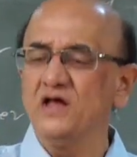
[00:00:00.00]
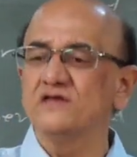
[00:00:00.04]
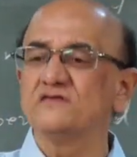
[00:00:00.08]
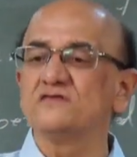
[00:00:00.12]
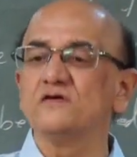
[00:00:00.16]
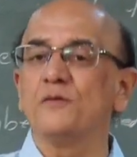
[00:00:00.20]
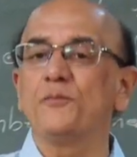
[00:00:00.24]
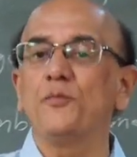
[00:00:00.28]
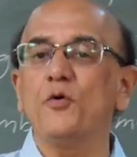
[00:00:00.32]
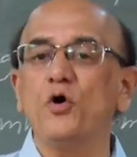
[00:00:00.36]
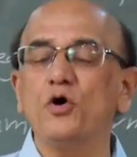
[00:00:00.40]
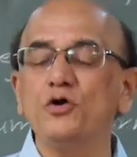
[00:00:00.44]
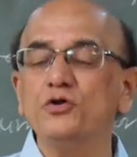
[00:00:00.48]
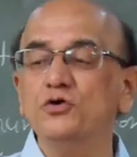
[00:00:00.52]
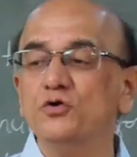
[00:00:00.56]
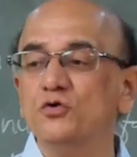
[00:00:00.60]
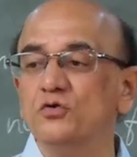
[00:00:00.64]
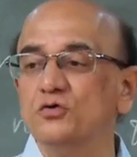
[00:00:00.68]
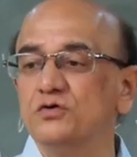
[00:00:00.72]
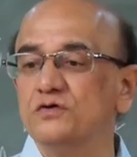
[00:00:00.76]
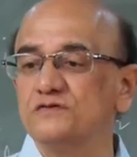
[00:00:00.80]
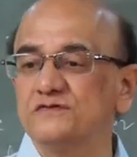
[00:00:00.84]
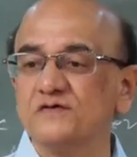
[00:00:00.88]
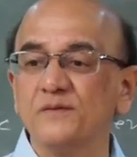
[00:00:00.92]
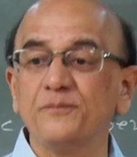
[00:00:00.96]
suppose you
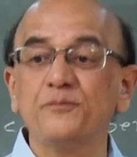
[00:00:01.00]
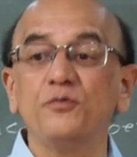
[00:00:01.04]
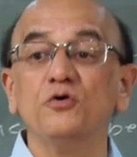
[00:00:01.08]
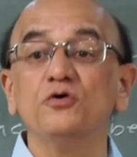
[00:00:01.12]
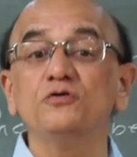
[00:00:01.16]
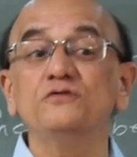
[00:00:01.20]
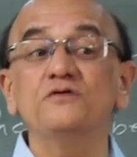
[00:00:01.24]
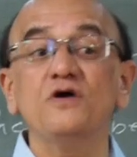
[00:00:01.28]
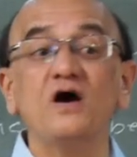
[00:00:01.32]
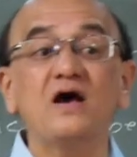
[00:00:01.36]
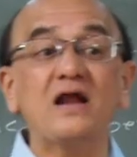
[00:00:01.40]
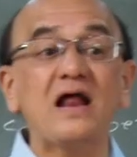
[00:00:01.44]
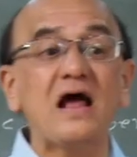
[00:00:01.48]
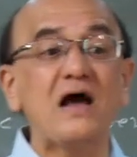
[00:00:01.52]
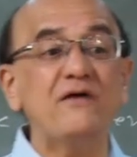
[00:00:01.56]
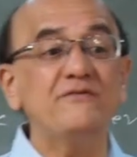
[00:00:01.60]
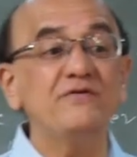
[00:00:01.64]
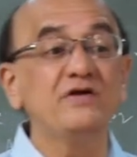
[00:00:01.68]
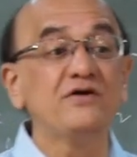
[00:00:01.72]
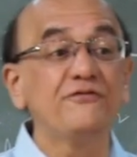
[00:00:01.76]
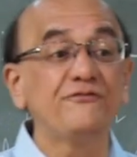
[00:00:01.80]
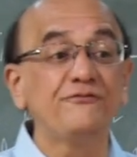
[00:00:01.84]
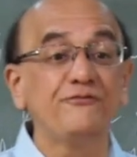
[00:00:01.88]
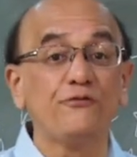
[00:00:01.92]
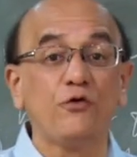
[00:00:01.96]
suppose you are
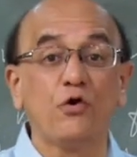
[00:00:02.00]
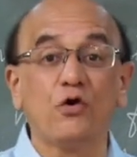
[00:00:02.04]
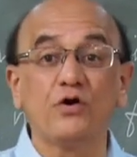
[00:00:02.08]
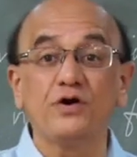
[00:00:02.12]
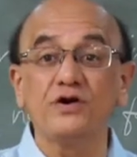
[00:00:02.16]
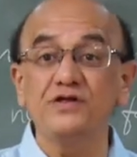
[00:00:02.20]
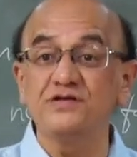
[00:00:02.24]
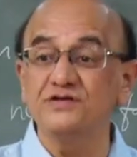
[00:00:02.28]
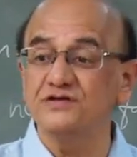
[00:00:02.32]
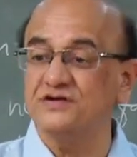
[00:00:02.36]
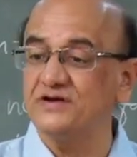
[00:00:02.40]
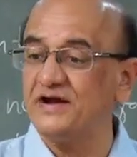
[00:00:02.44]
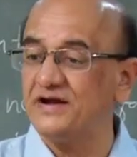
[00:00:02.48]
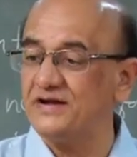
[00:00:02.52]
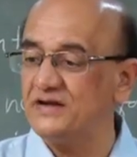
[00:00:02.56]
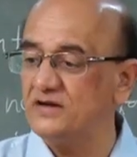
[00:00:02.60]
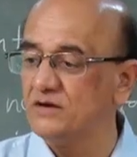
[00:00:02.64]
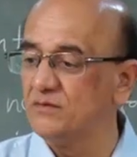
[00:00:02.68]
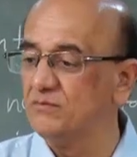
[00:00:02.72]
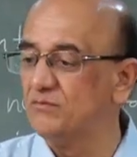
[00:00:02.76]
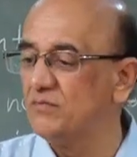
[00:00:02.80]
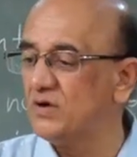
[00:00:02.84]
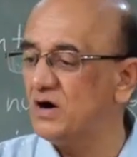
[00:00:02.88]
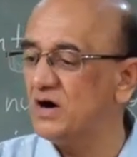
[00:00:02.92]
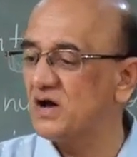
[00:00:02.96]
having 4 digit
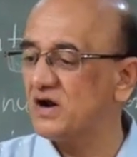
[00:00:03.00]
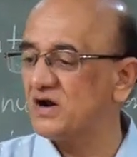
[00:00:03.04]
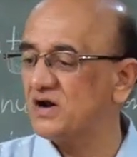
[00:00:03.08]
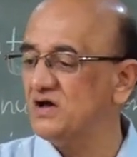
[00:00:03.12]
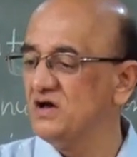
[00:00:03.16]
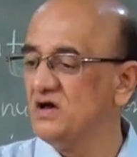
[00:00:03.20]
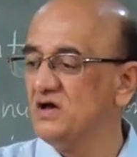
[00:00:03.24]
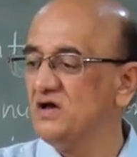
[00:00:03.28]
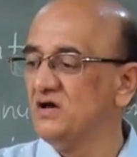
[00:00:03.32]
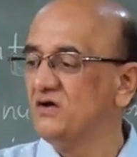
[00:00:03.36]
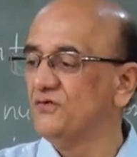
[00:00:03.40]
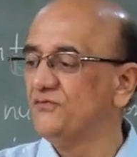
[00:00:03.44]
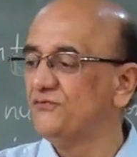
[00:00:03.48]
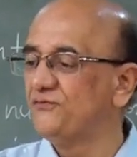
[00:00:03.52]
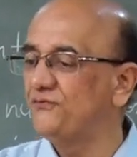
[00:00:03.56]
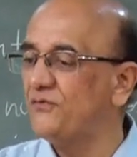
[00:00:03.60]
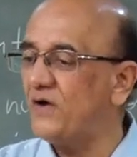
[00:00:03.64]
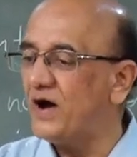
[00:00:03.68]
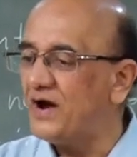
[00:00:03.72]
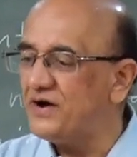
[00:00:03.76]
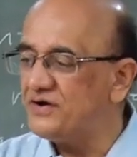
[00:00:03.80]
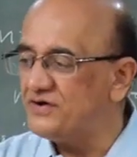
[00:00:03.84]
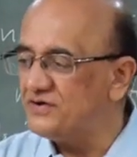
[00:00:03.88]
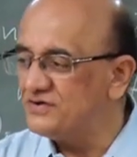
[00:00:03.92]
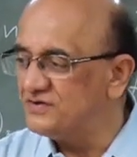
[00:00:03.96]
number,
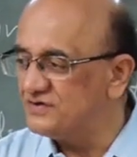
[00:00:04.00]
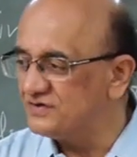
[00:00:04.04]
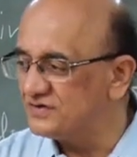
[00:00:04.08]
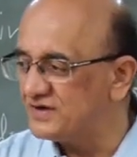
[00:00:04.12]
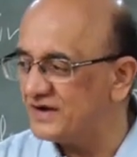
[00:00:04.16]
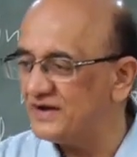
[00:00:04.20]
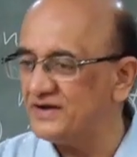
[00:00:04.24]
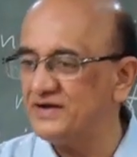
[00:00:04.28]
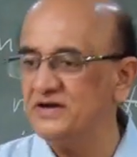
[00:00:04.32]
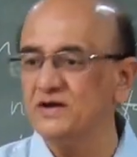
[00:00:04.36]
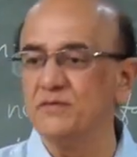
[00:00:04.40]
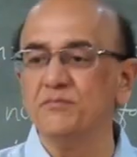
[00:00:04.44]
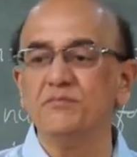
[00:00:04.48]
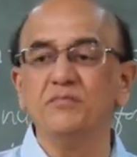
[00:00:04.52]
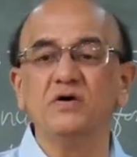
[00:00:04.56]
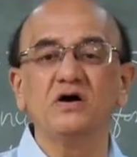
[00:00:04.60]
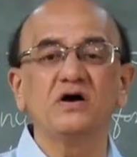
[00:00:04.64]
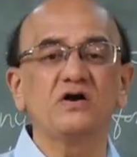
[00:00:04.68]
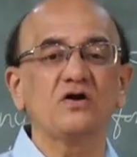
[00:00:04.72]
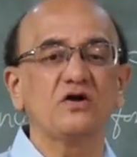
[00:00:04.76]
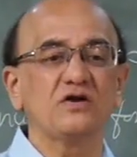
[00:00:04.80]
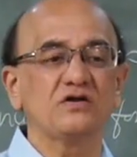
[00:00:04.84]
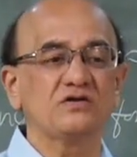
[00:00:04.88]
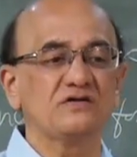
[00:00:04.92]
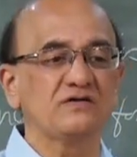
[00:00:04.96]
5 digit number
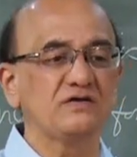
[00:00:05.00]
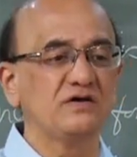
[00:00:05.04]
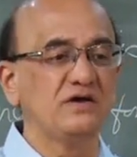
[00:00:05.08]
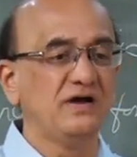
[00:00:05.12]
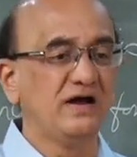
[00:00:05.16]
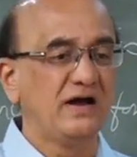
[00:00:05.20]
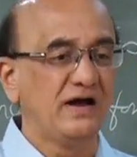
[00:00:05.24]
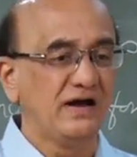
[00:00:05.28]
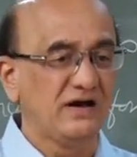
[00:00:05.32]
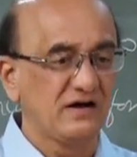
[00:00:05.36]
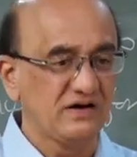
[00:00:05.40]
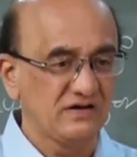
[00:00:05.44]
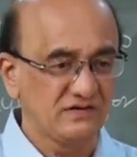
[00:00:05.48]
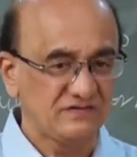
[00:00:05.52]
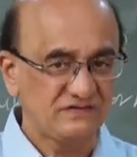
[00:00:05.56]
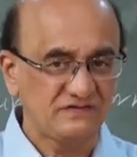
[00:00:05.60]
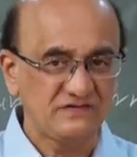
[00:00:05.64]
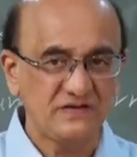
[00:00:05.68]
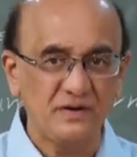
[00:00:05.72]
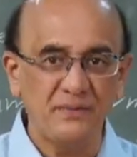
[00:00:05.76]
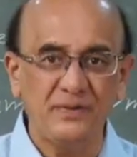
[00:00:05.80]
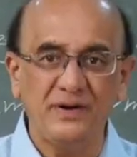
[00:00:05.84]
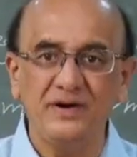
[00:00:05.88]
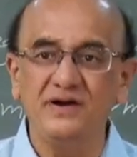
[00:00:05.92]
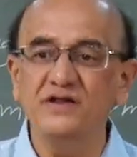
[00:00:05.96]
or uh,
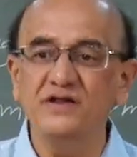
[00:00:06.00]
7